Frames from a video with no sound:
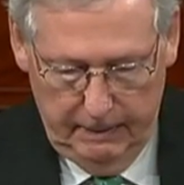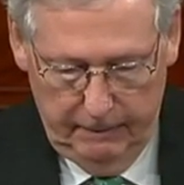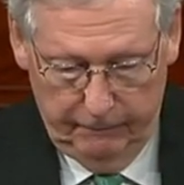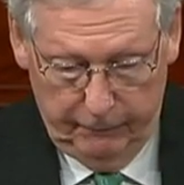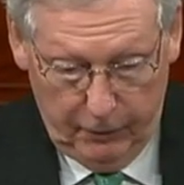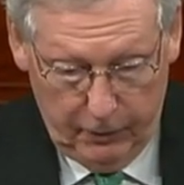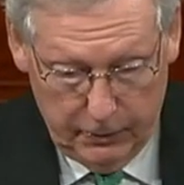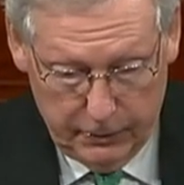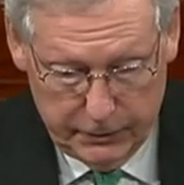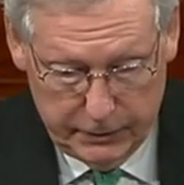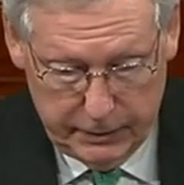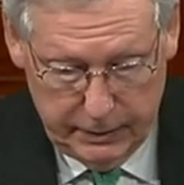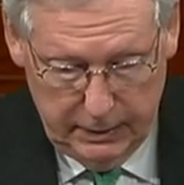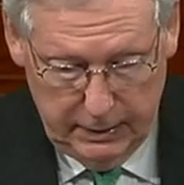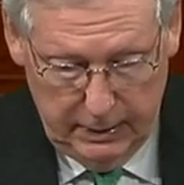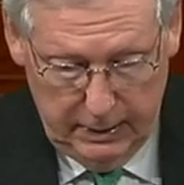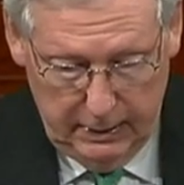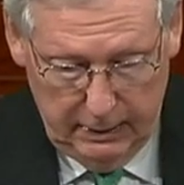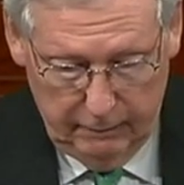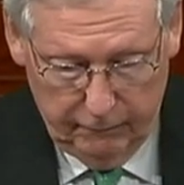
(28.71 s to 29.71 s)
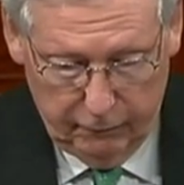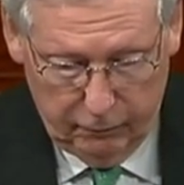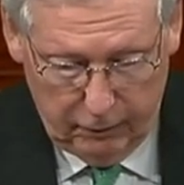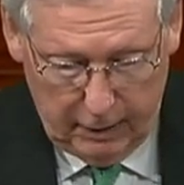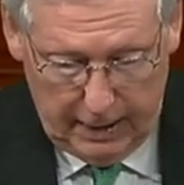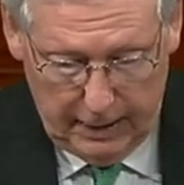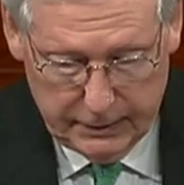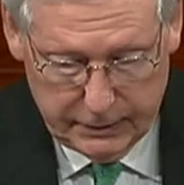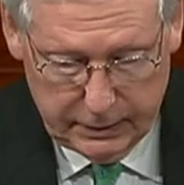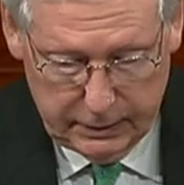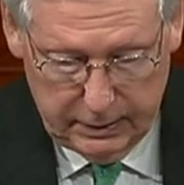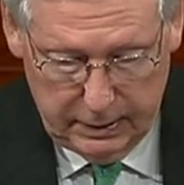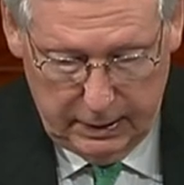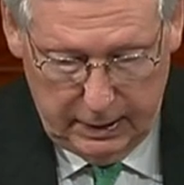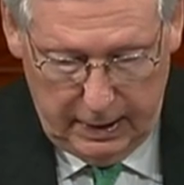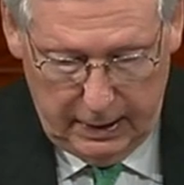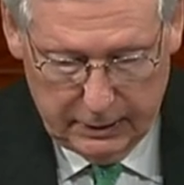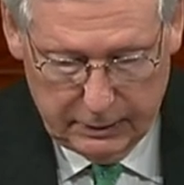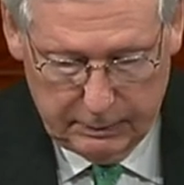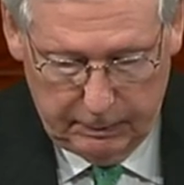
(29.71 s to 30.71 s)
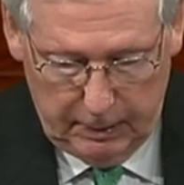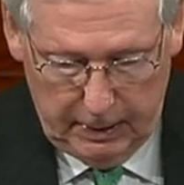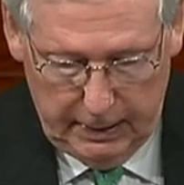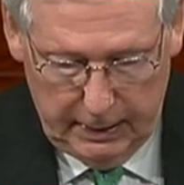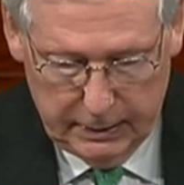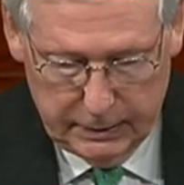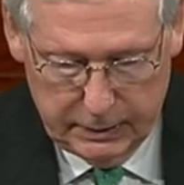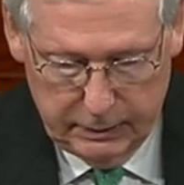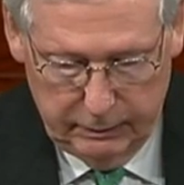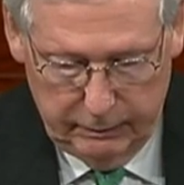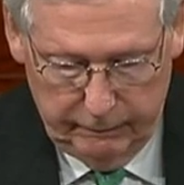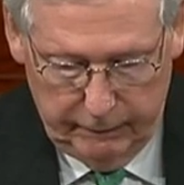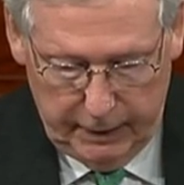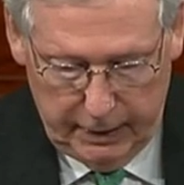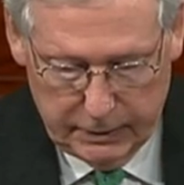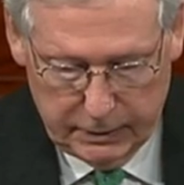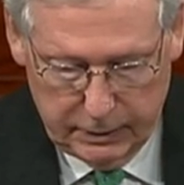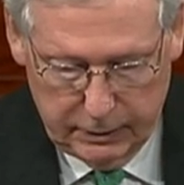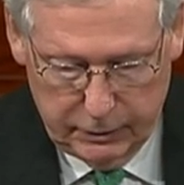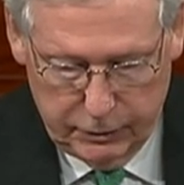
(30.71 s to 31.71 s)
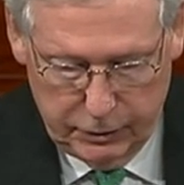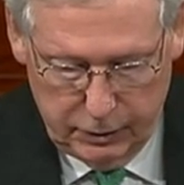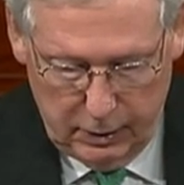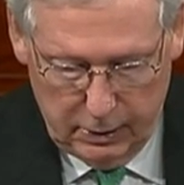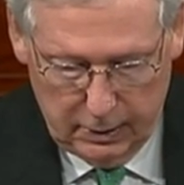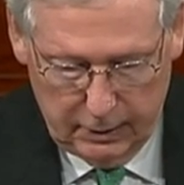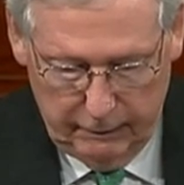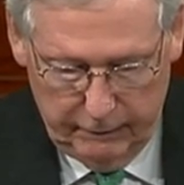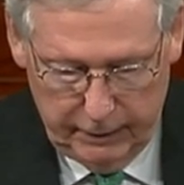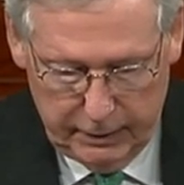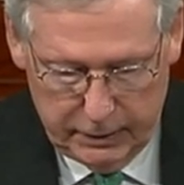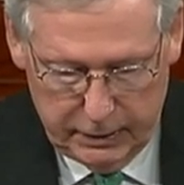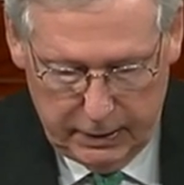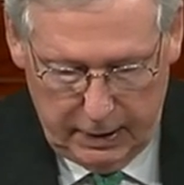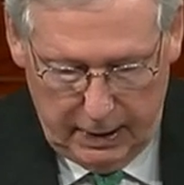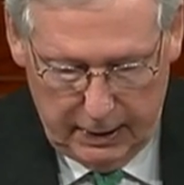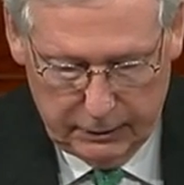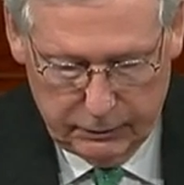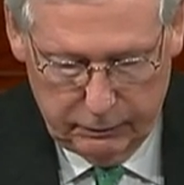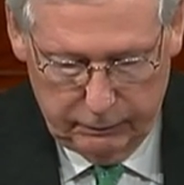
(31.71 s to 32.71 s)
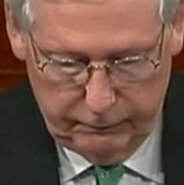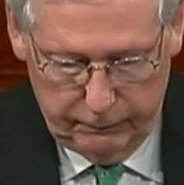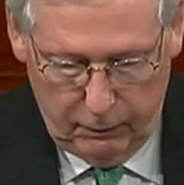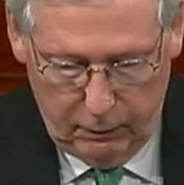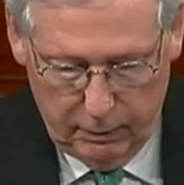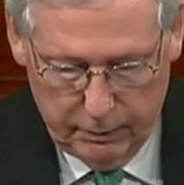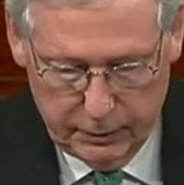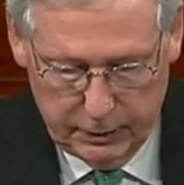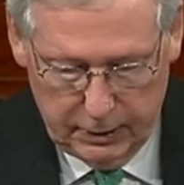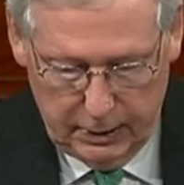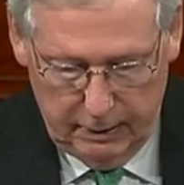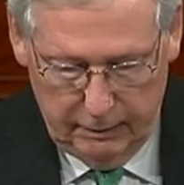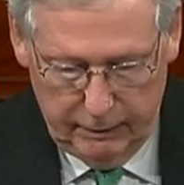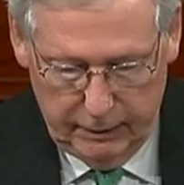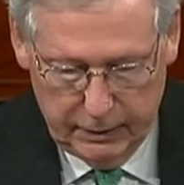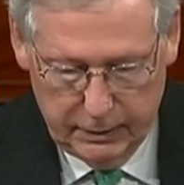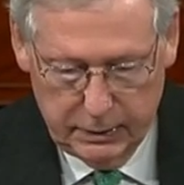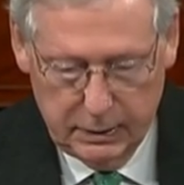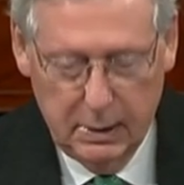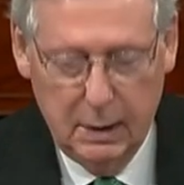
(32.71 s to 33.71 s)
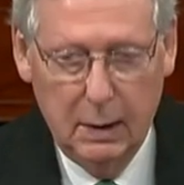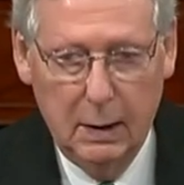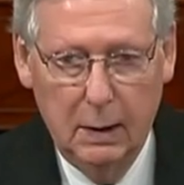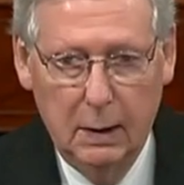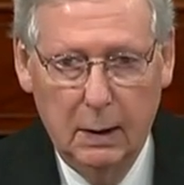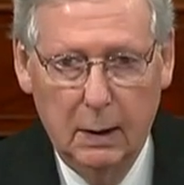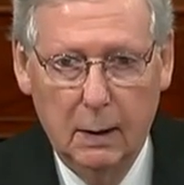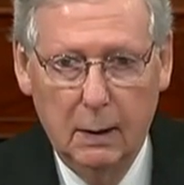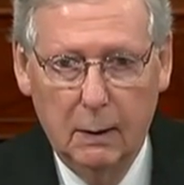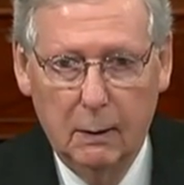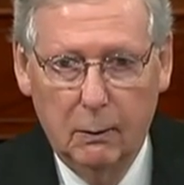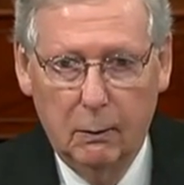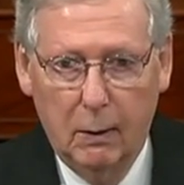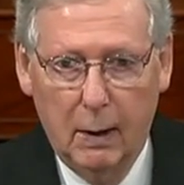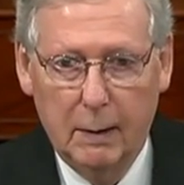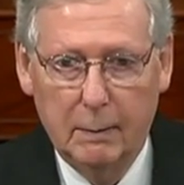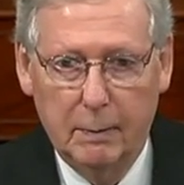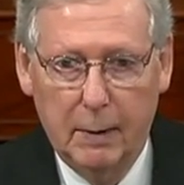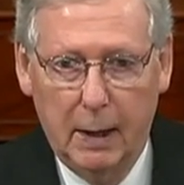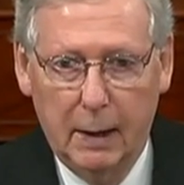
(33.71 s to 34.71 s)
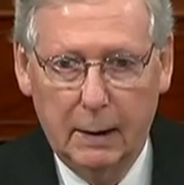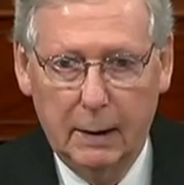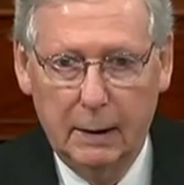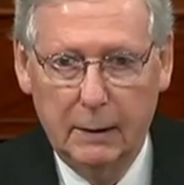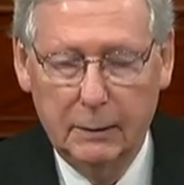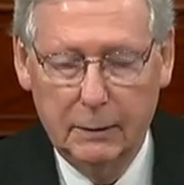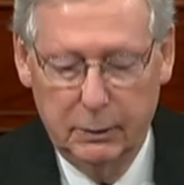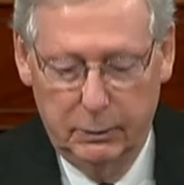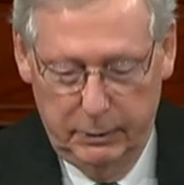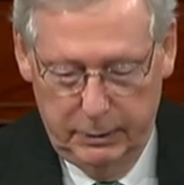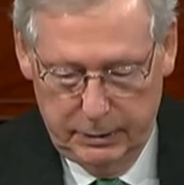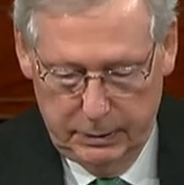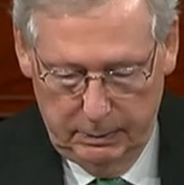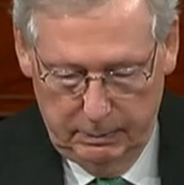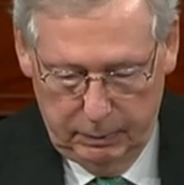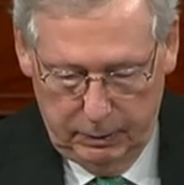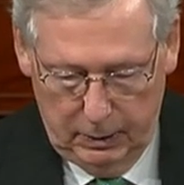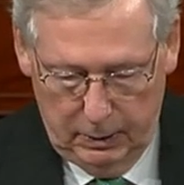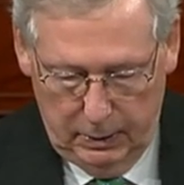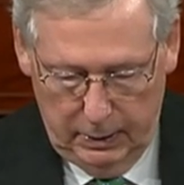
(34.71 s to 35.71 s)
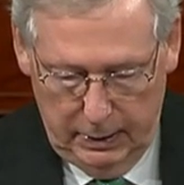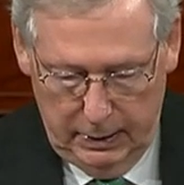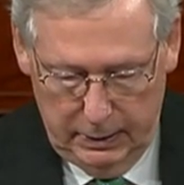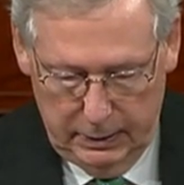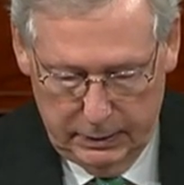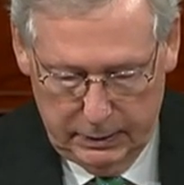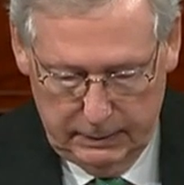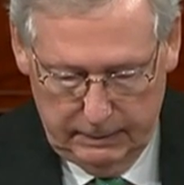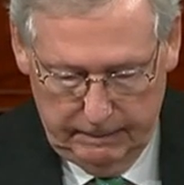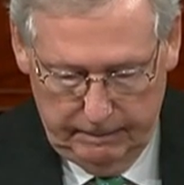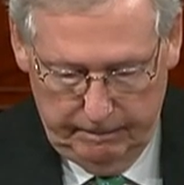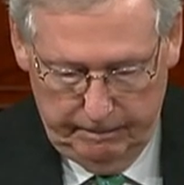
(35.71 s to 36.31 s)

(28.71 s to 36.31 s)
First, Verizon announced plans to invest a chunk of its tax reform savings right back into its employees.